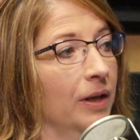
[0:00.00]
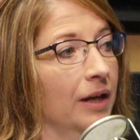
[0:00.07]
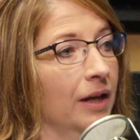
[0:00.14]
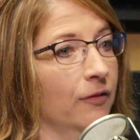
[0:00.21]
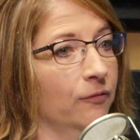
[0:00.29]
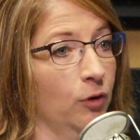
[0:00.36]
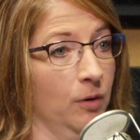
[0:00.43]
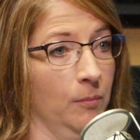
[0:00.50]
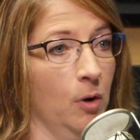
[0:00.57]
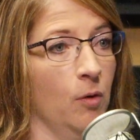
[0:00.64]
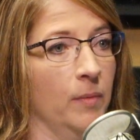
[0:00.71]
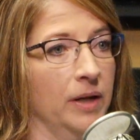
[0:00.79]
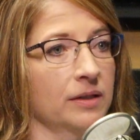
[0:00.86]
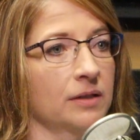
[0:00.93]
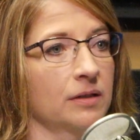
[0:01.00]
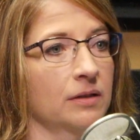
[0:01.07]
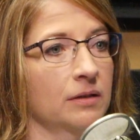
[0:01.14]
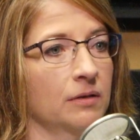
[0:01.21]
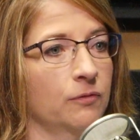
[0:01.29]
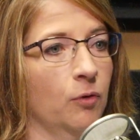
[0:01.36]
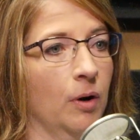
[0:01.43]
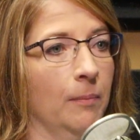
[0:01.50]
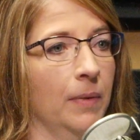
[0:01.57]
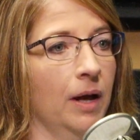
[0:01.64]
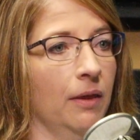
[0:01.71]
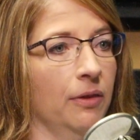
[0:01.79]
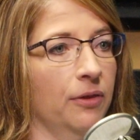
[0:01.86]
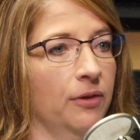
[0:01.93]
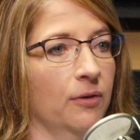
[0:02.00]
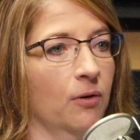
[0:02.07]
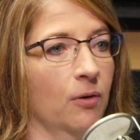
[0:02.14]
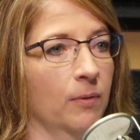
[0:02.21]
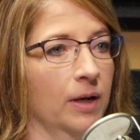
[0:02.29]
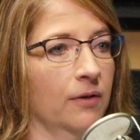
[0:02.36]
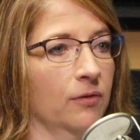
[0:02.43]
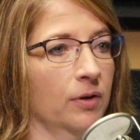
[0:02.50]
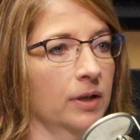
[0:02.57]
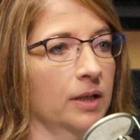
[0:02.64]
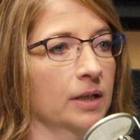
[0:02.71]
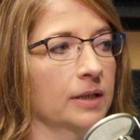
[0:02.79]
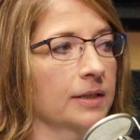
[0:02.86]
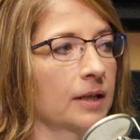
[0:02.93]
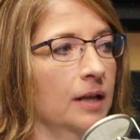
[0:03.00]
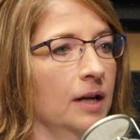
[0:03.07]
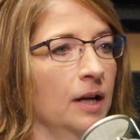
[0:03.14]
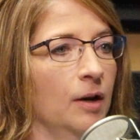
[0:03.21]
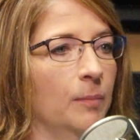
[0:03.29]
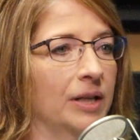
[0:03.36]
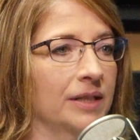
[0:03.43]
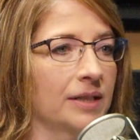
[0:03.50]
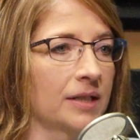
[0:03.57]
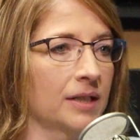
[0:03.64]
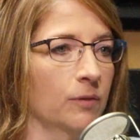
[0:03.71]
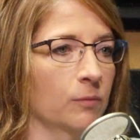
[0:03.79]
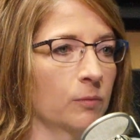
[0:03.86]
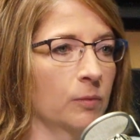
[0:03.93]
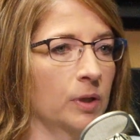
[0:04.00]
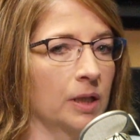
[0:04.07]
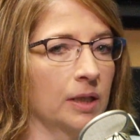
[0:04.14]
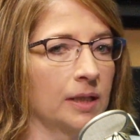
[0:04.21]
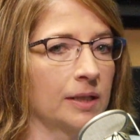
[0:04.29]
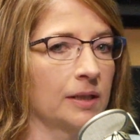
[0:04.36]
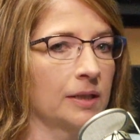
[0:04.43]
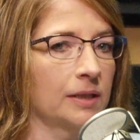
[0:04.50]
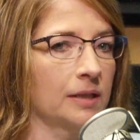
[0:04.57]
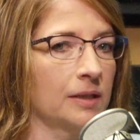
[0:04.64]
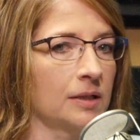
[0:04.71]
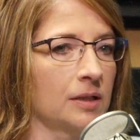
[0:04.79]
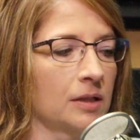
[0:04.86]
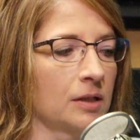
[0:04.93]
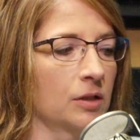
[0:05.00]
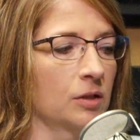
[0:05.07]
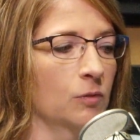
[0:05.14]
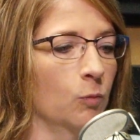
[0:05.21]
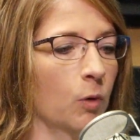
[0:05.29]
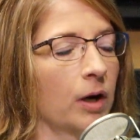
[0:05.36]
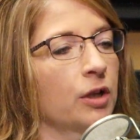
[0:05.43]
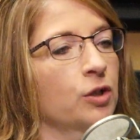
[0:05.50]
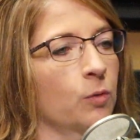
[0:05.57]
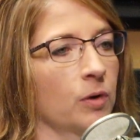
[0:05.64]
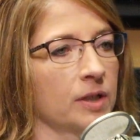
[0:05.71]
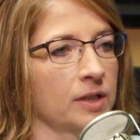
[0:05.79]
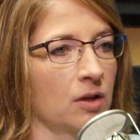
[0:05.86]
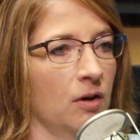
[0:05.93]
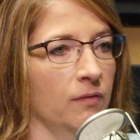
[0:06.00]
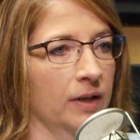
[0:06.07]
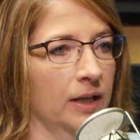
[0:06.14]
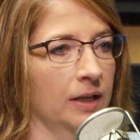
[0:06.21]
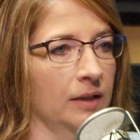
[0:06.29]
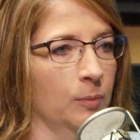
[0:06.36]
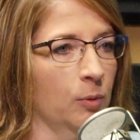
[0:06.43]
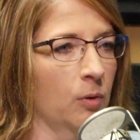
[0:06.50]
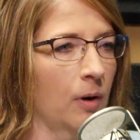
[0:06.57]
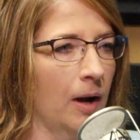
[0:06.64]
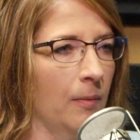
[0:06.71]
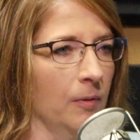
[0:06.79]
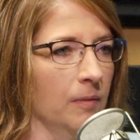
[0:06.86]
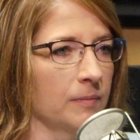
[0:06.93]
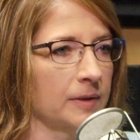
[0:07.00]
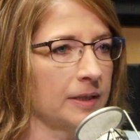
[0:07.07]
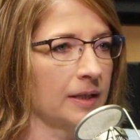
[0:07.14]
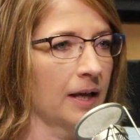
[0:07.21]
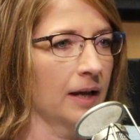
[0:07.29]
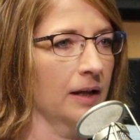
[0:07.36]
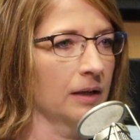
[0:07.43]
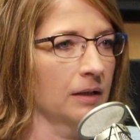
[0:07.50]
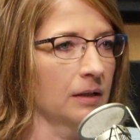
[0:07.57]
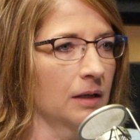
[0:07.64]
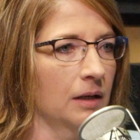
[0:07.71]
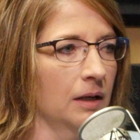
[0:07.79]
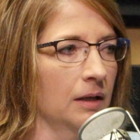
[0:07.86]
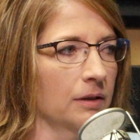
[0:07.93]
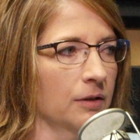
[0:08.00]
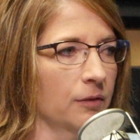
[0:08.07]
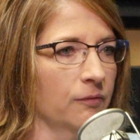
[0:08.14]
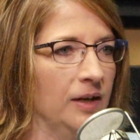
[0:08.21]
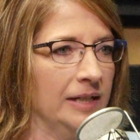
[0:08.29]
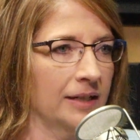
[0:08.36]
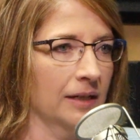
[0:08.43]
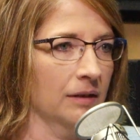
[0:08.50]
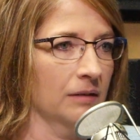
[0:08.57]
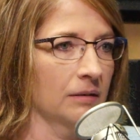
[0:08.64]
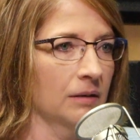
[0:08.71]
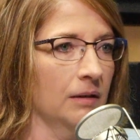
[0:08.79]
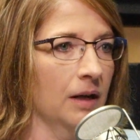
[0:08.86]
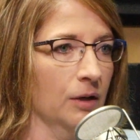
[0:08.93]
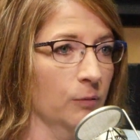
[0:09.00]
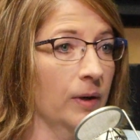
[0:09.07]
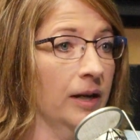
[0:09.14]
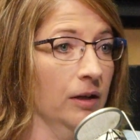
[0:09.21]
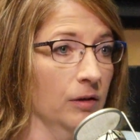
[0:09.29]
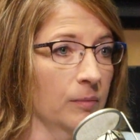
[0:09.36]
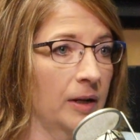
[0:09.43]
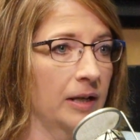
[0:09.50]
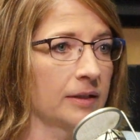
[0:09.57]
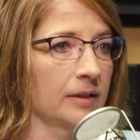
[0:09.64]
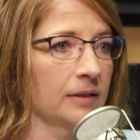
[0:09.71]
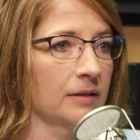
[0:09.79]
for a moment, for a month, or whatever it is, but it doesn't really work towards solving any problems that they're facing on a regular basis.